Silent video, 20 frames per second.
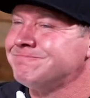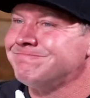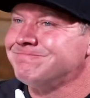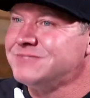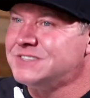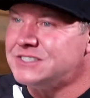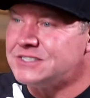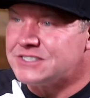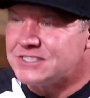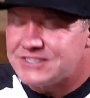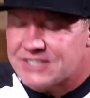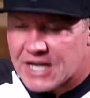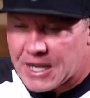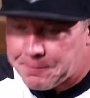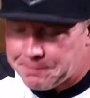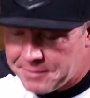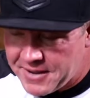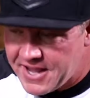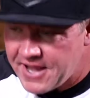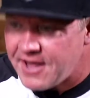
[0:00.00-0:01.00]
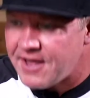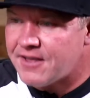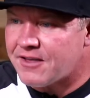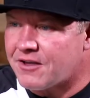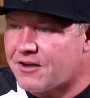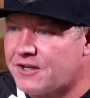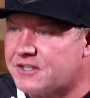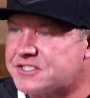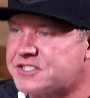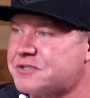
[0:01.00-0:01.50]
yeah a paying
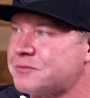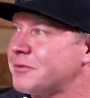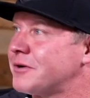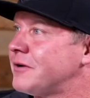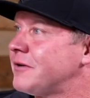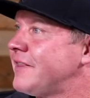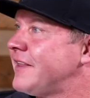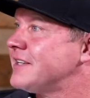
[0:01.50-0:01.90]
customer